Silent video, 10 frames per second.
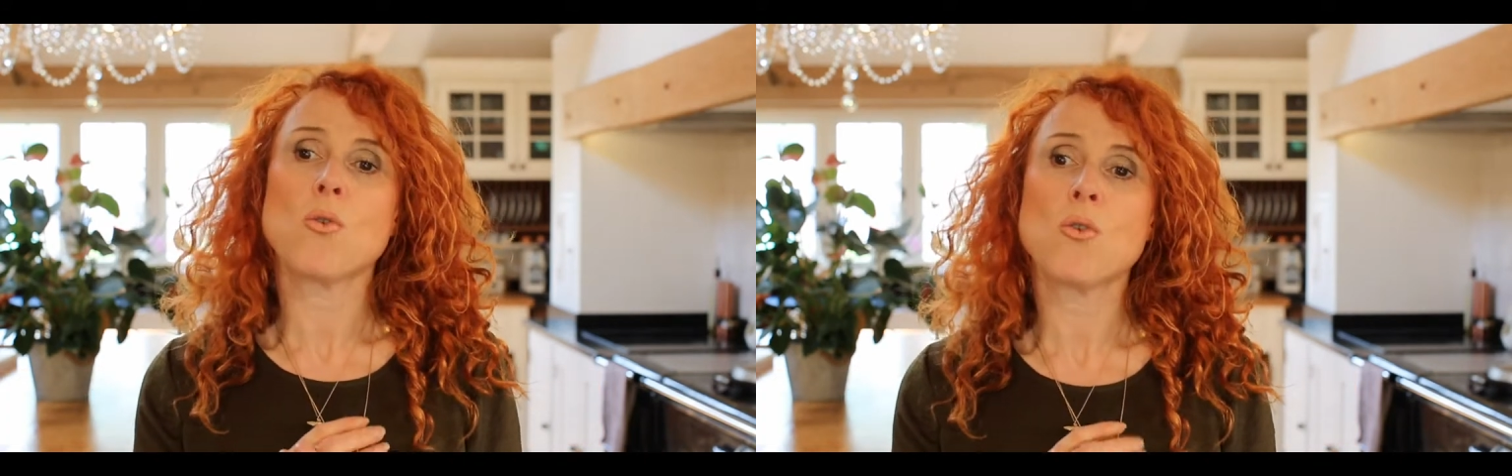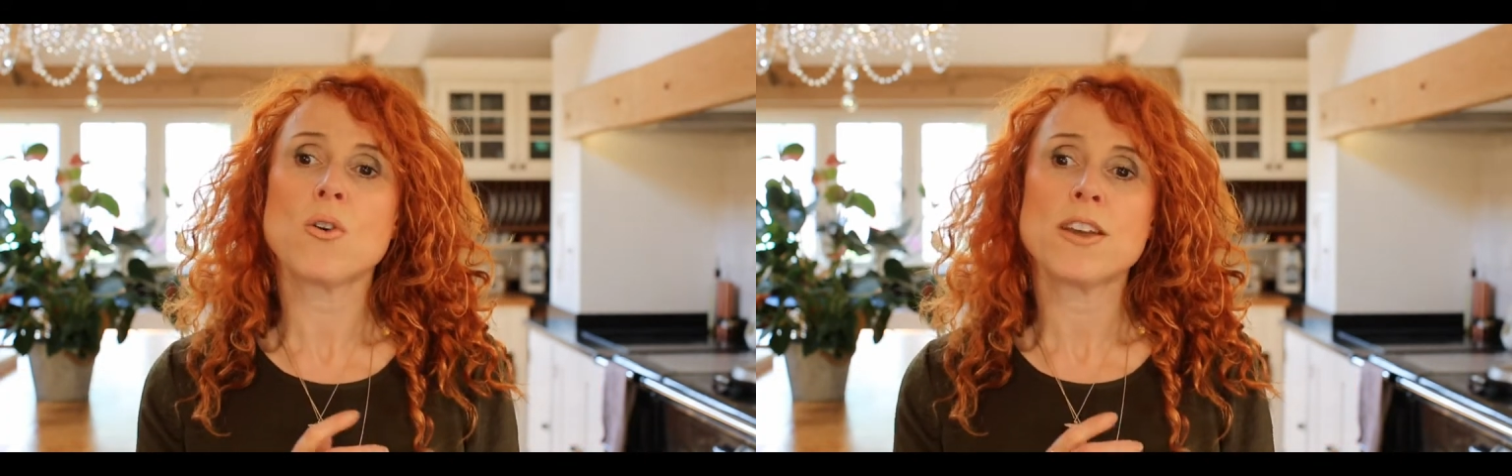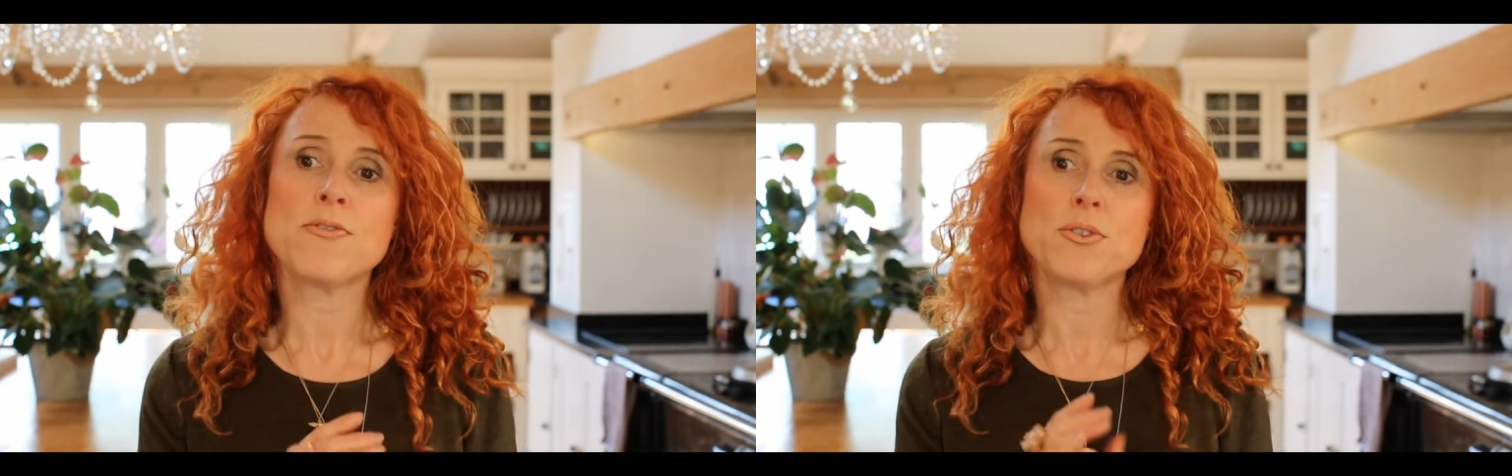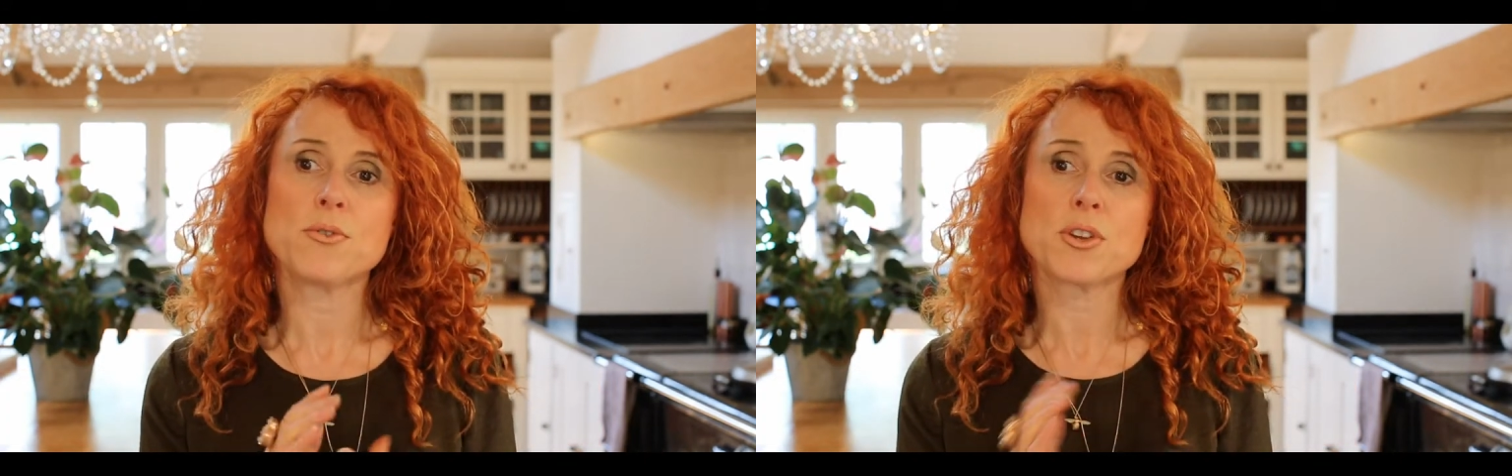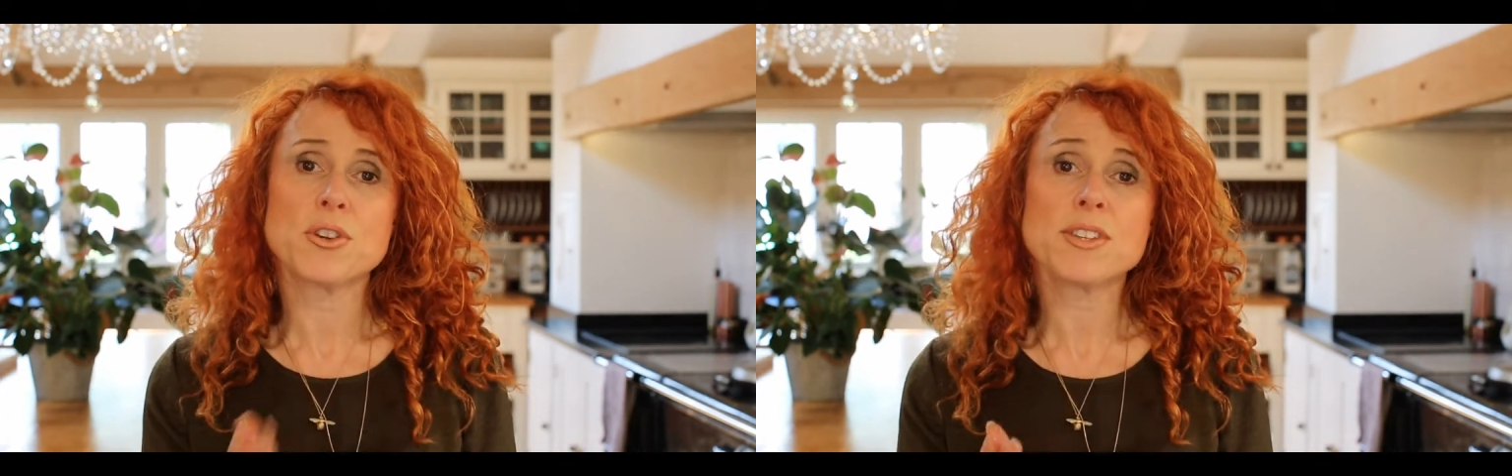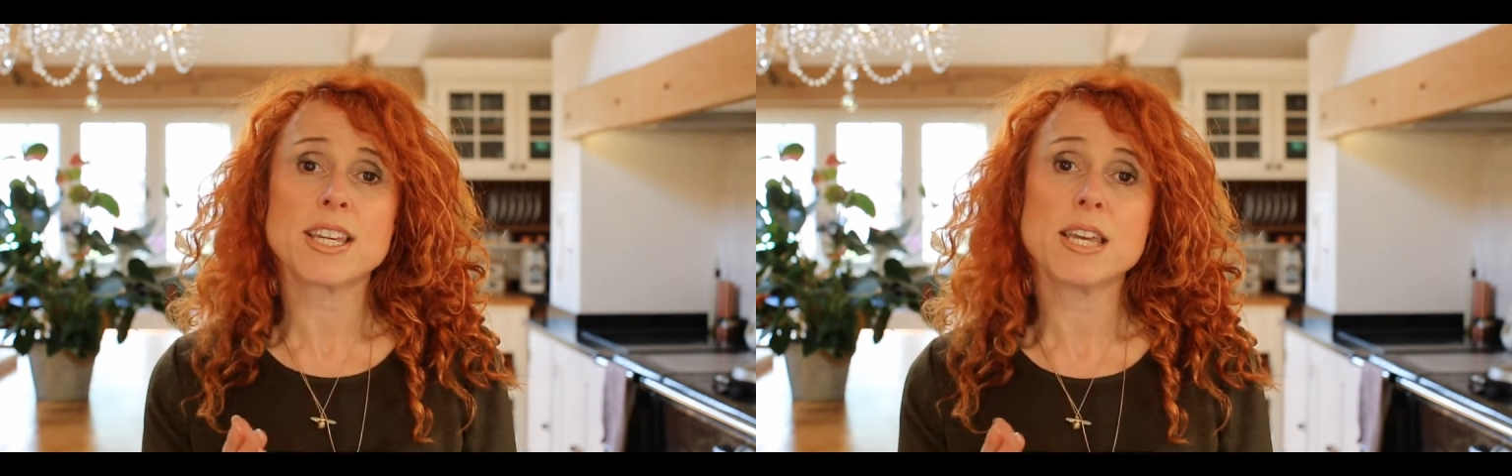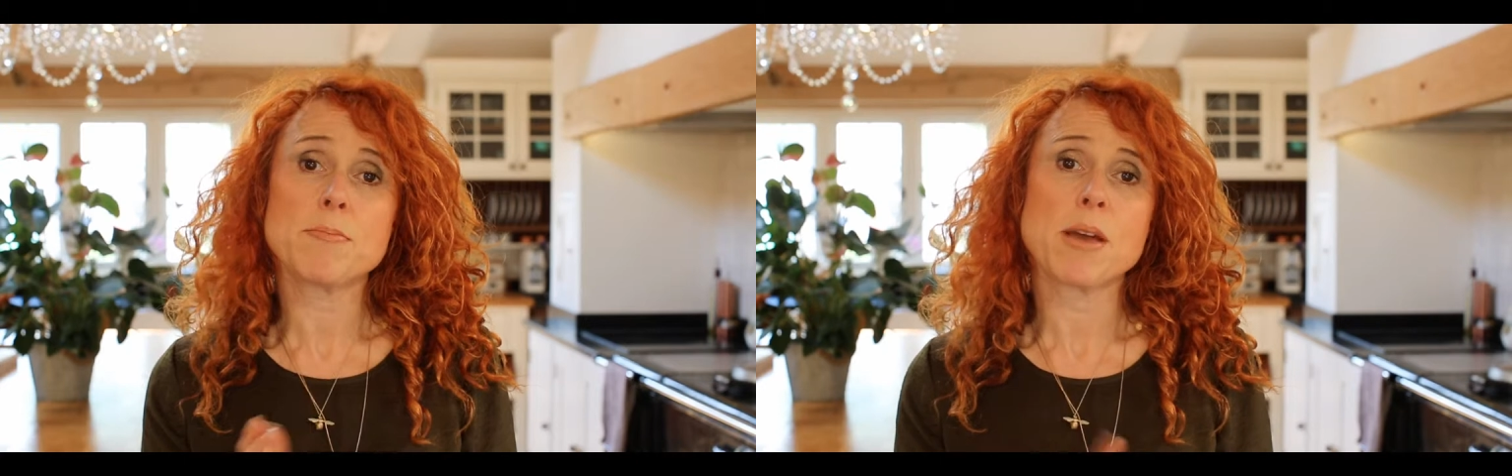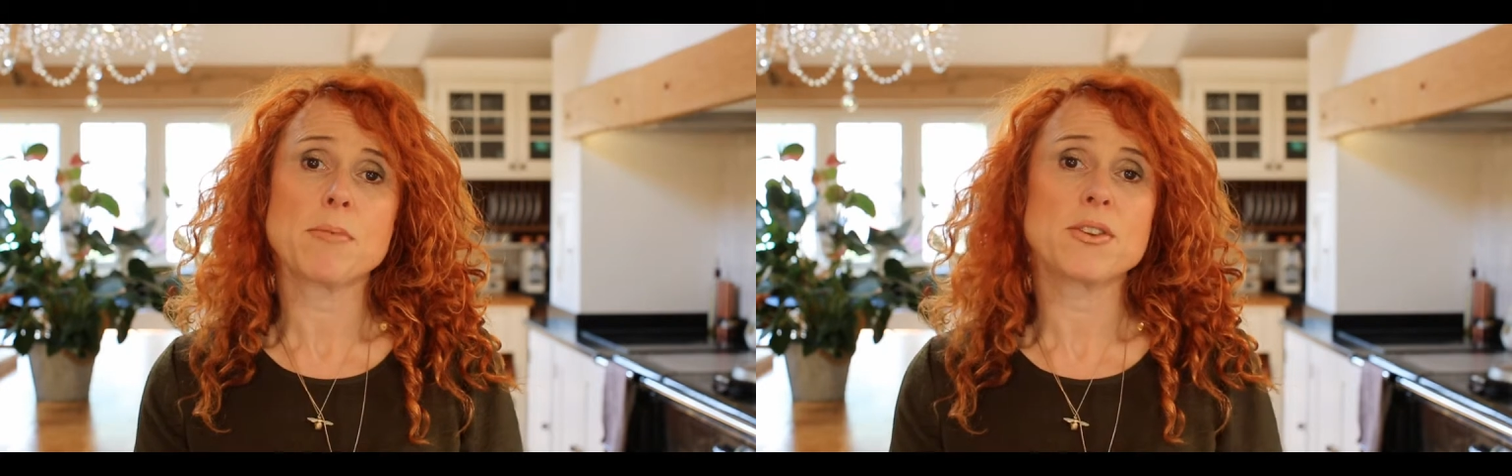or if you're using eBay